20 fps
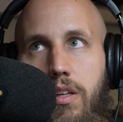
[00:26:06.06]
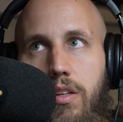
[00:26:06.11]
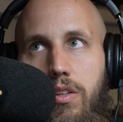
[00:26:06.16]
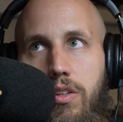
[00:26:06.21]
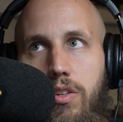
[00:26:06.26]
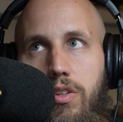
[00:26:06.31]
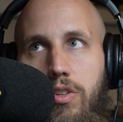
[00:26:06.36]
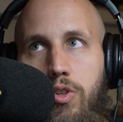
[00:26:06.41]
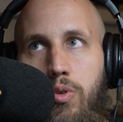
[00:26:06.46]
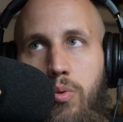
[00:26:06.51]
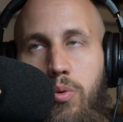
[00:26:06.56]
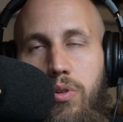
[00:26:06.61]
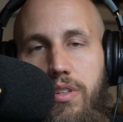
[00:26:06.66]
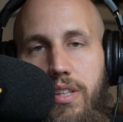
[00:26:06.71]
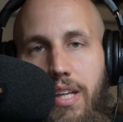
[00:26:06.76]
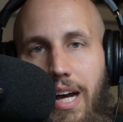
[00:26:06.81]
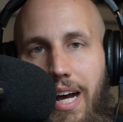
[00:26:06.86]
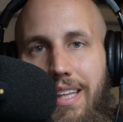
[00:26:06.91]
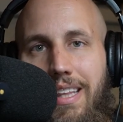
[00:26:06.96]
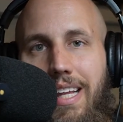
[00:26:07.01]
You will
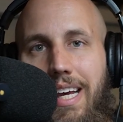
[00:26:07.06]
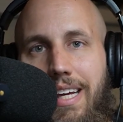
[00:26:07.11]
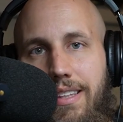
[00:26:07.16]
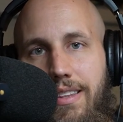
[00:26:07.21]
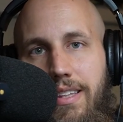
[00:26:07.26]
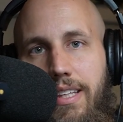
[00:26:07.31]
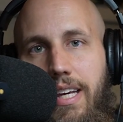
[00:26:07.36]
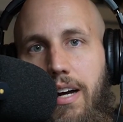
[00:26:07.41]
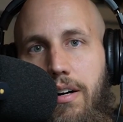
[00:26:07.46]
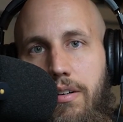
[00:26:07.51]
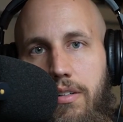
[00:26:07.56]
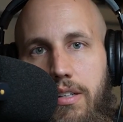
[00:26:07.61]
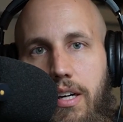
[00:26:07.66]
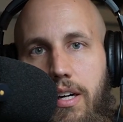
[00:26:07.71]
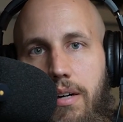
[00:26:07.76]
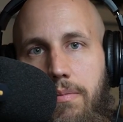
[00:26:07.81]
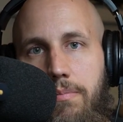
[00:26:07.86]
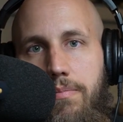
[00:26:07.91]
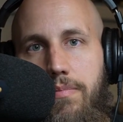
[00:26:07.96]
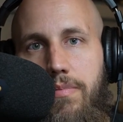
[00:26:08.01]
not like the
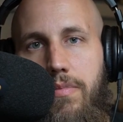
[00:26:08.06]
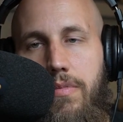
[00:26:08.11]
outcome.